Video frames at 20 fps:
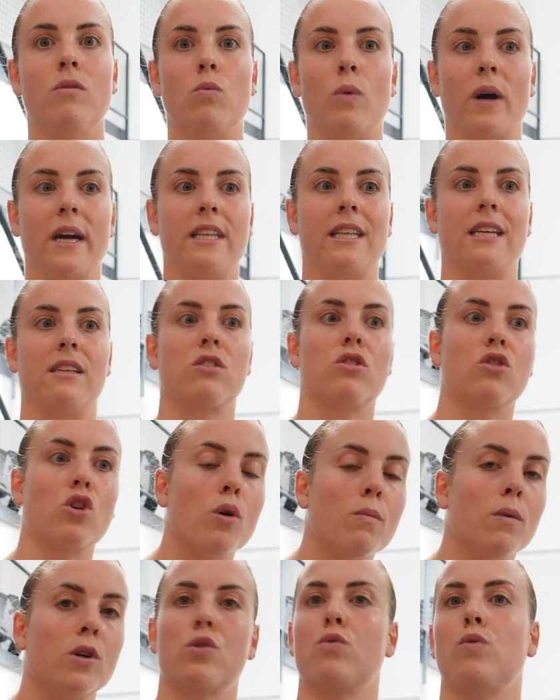where there's
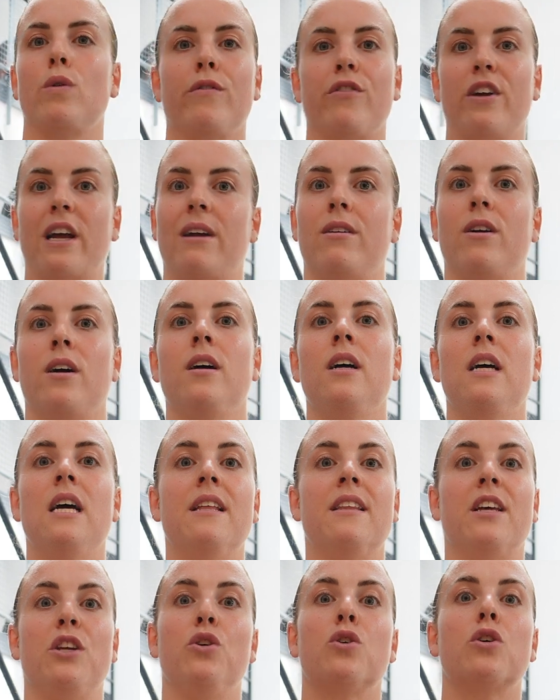so much room for error
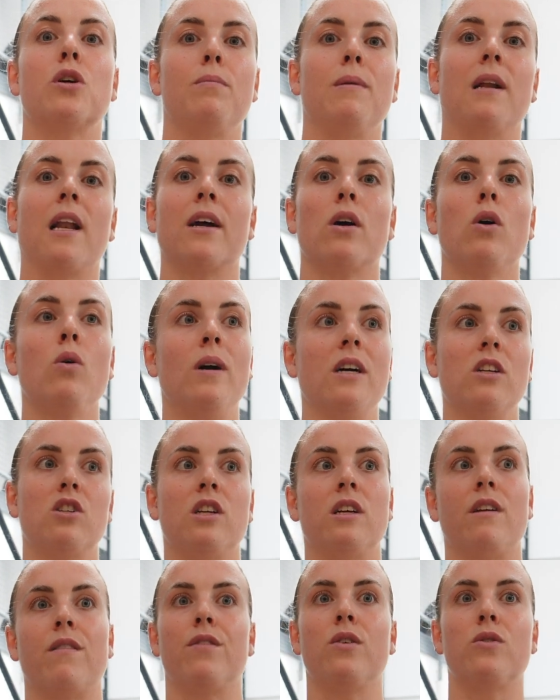that you could be like, oh,
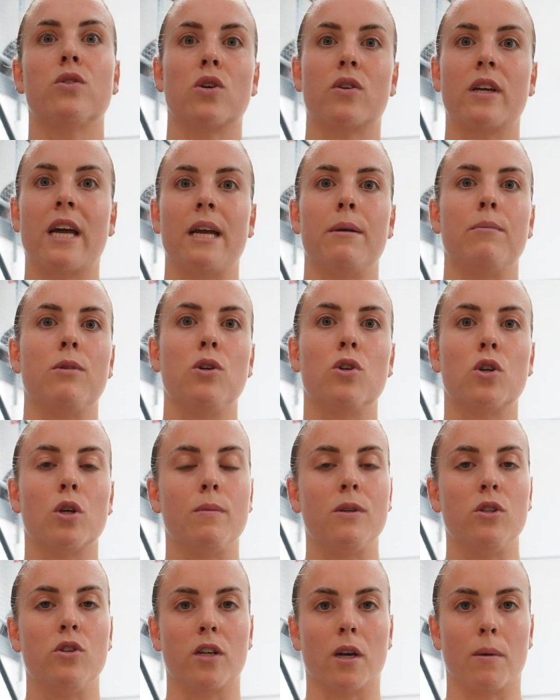actually it feels okay, but you could
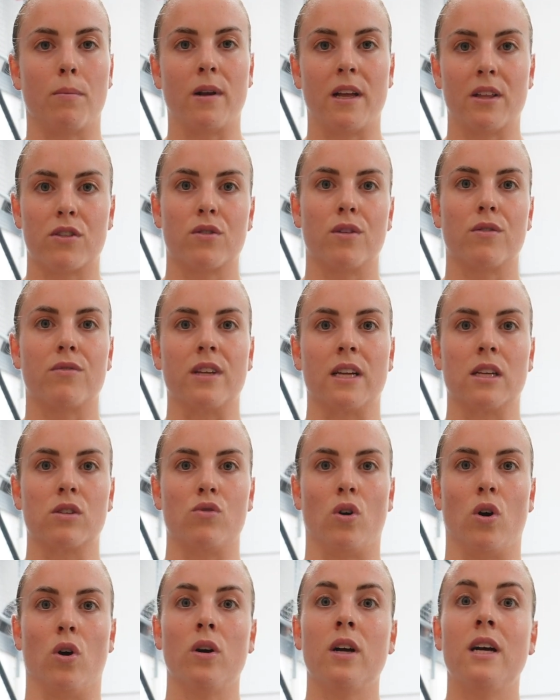be doing a plethora of
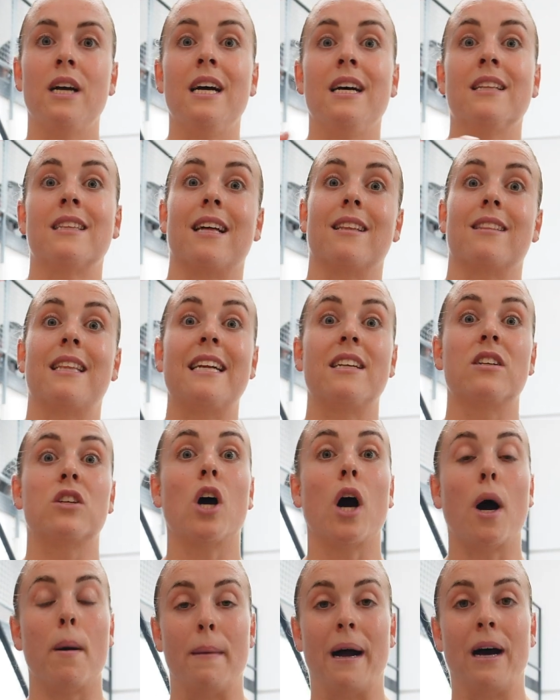things wrong that then
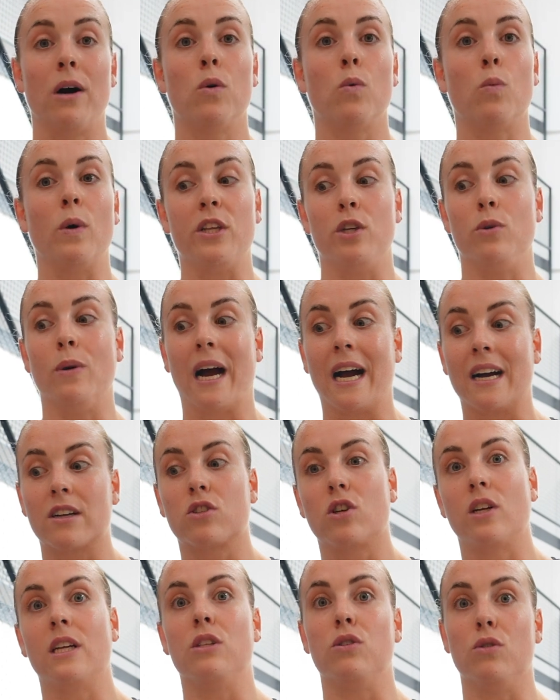come out when you
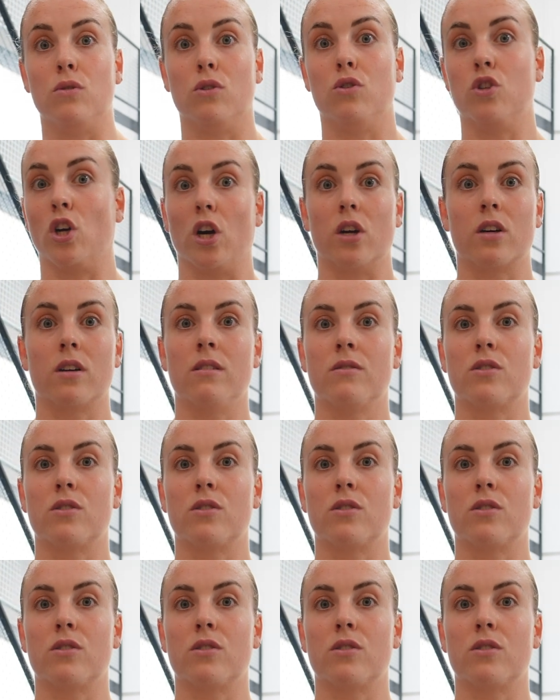actually do the jerk.